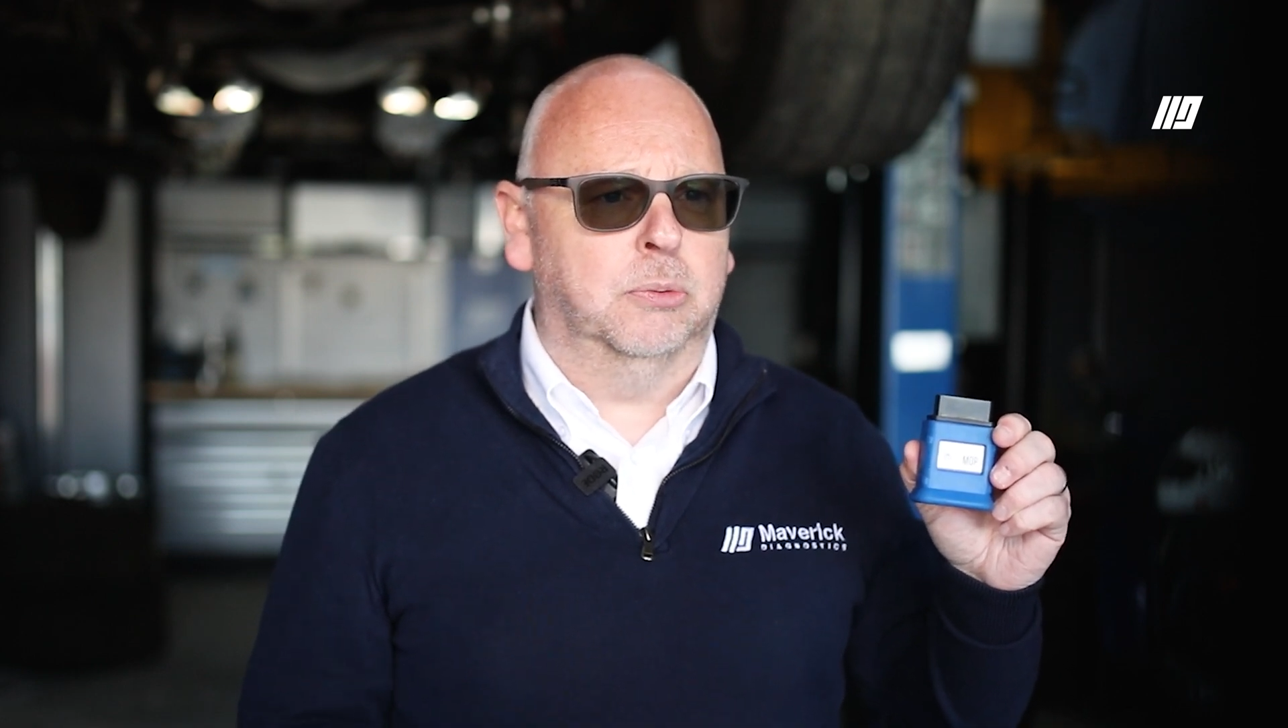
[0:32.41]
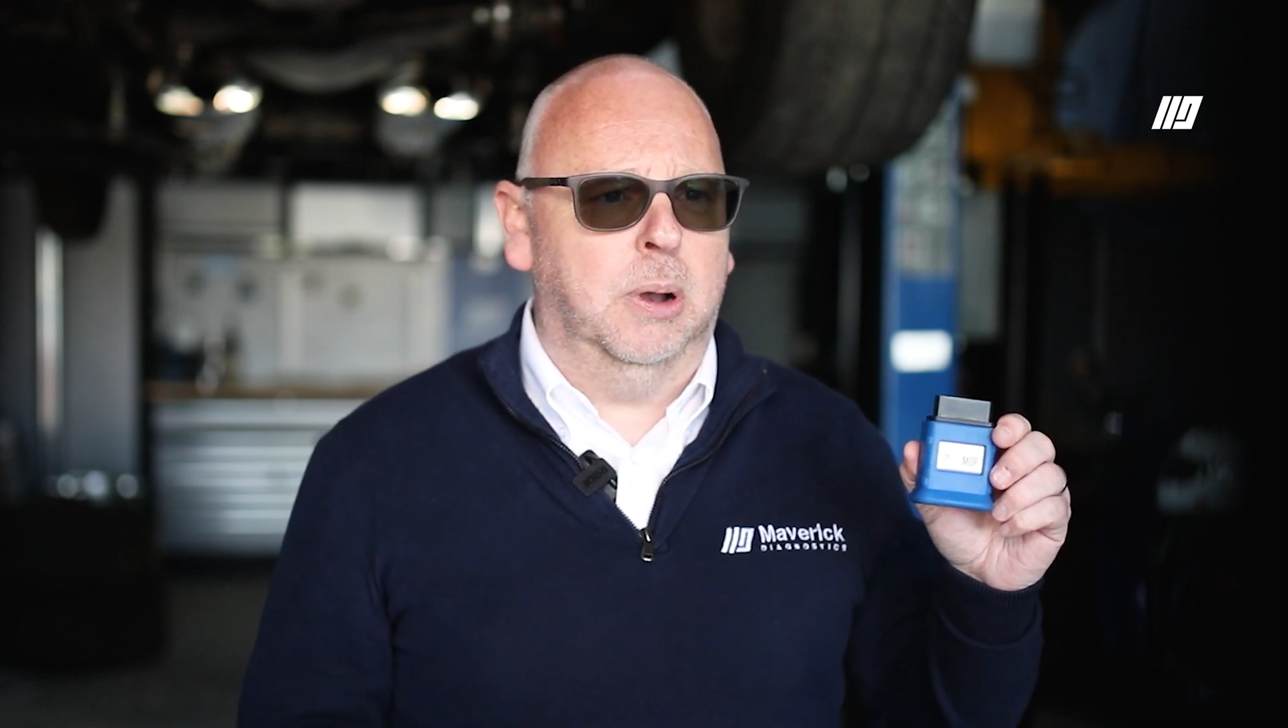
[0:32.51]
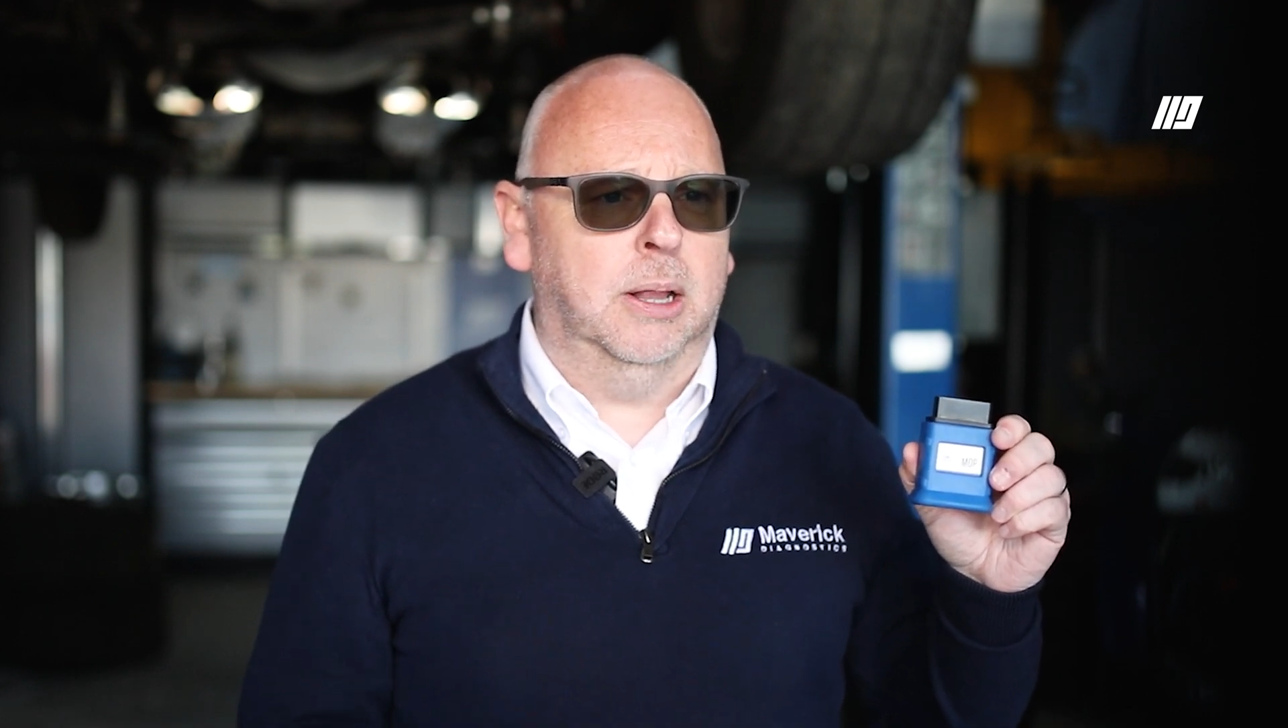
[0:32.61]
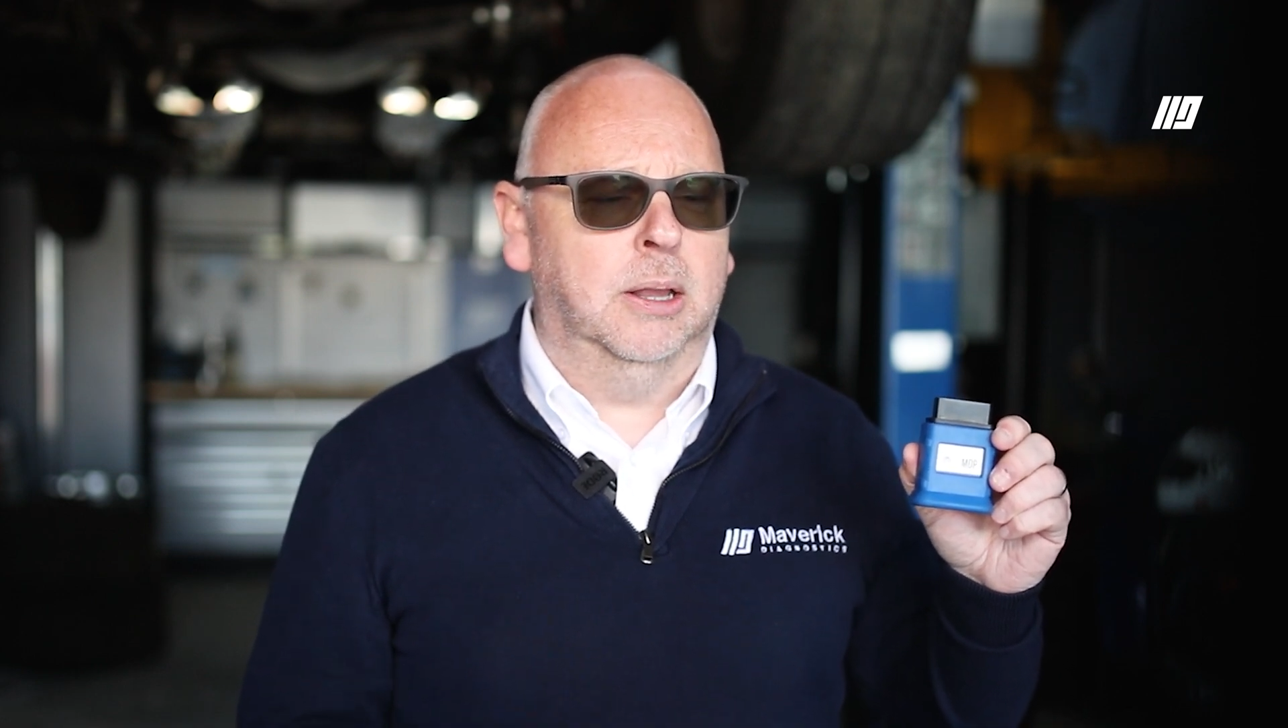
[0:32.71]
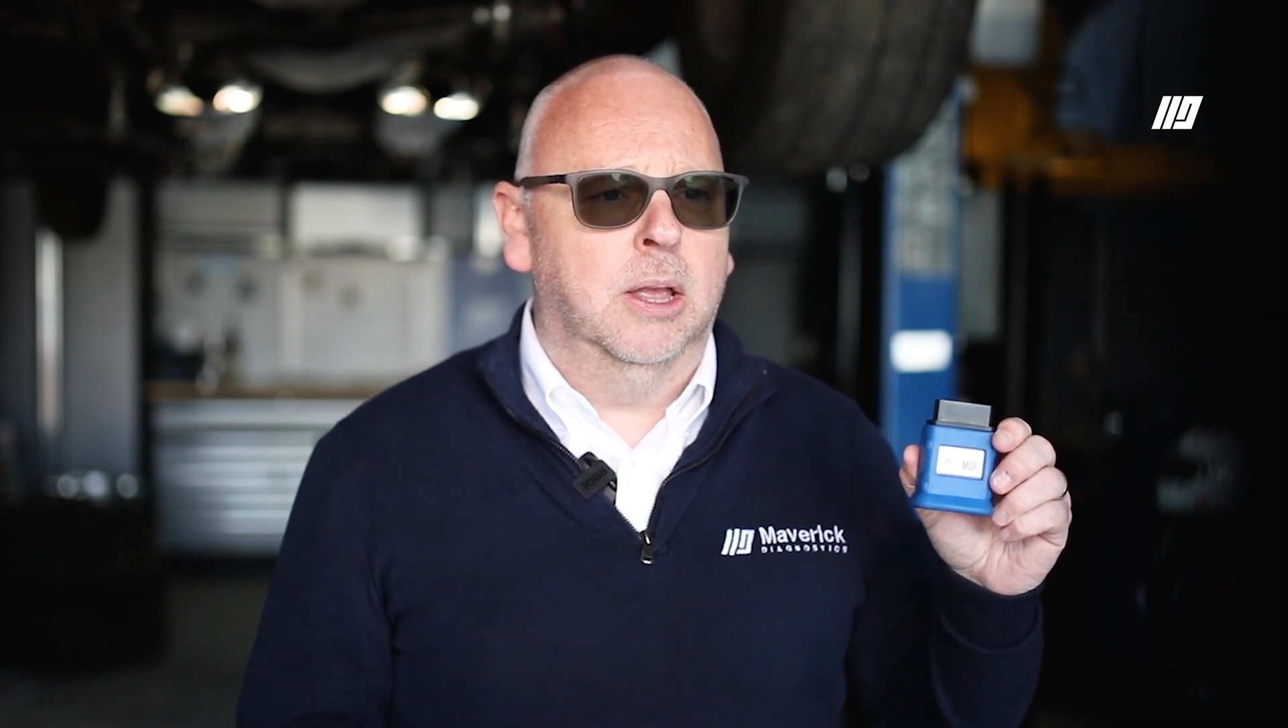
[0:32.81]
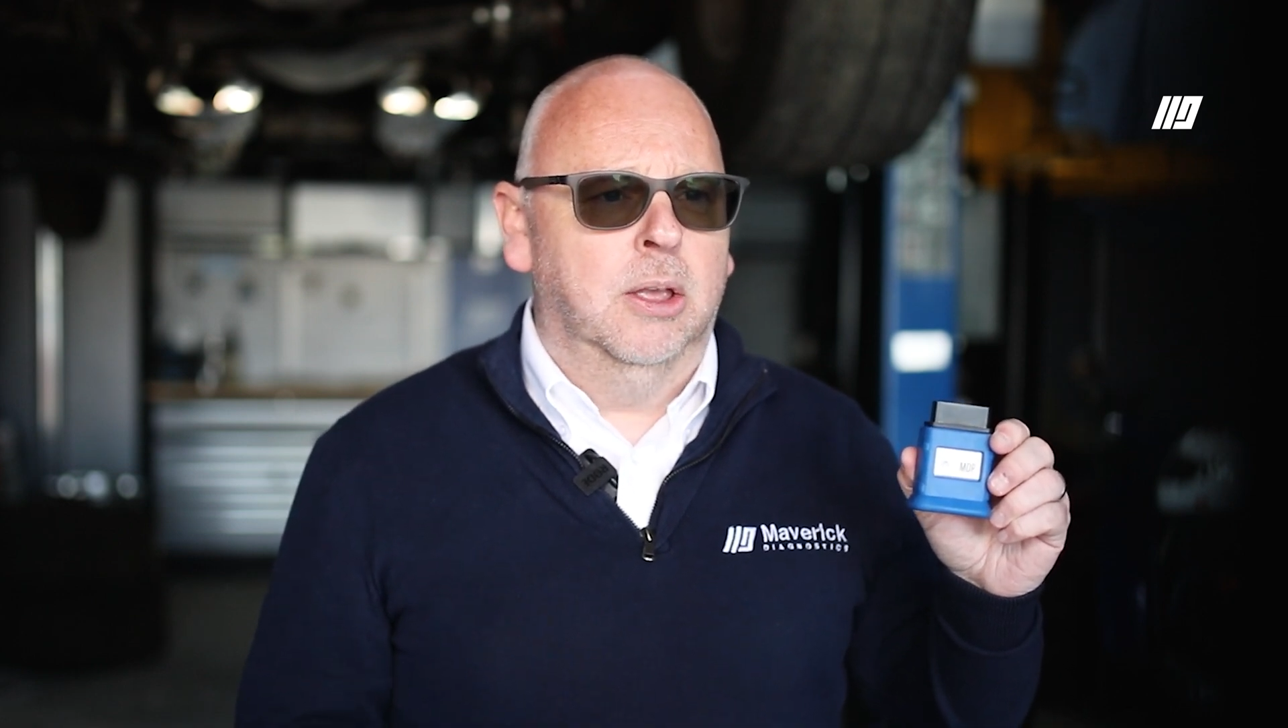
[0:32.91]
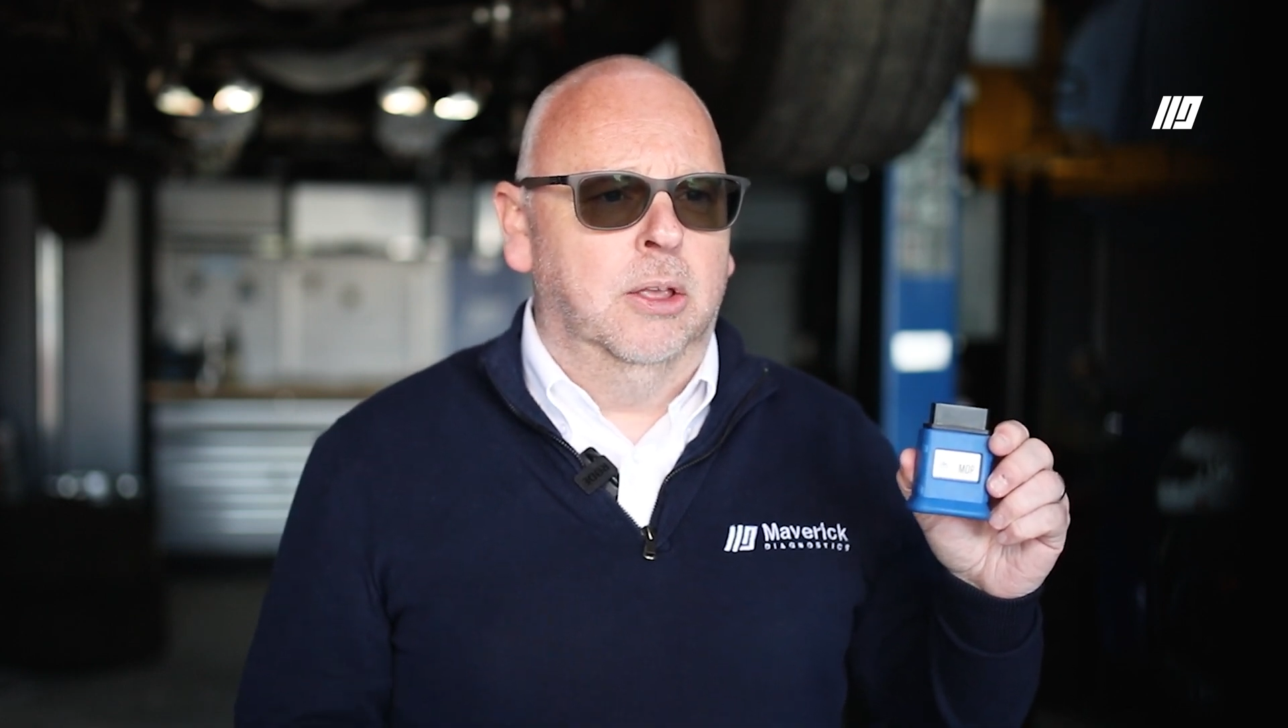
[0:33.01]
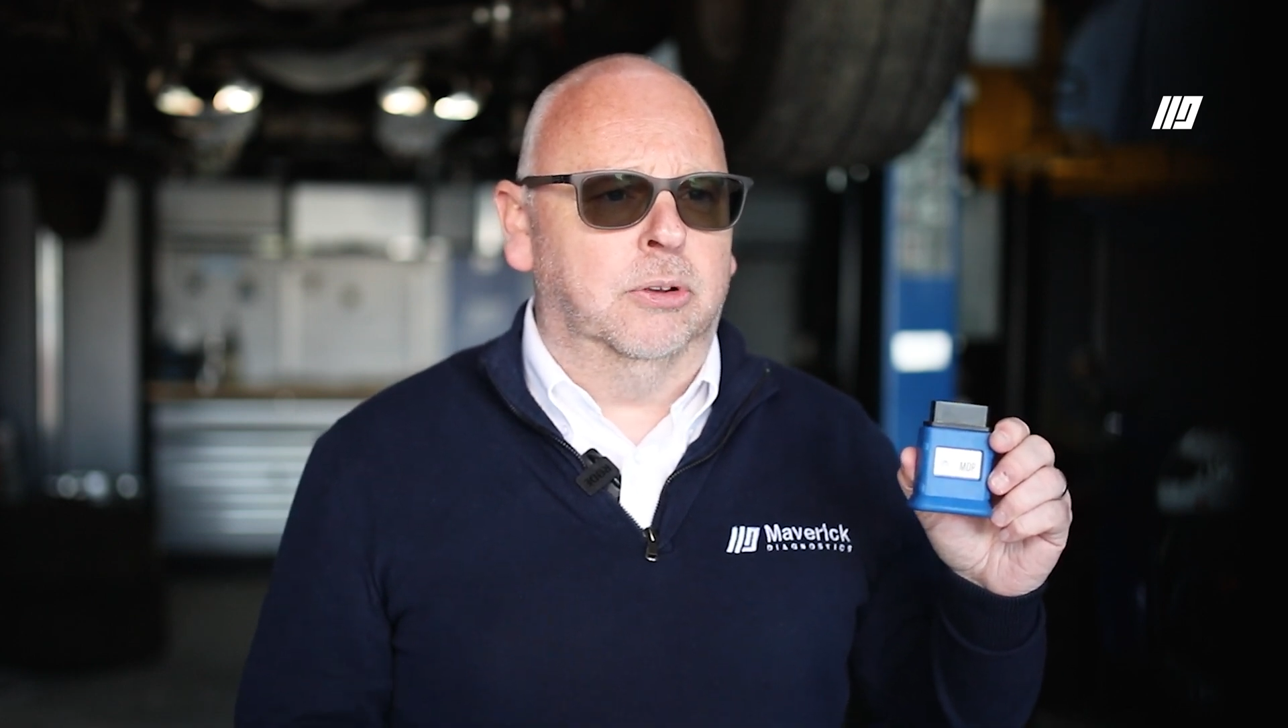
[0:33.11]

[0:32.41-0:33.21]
as well.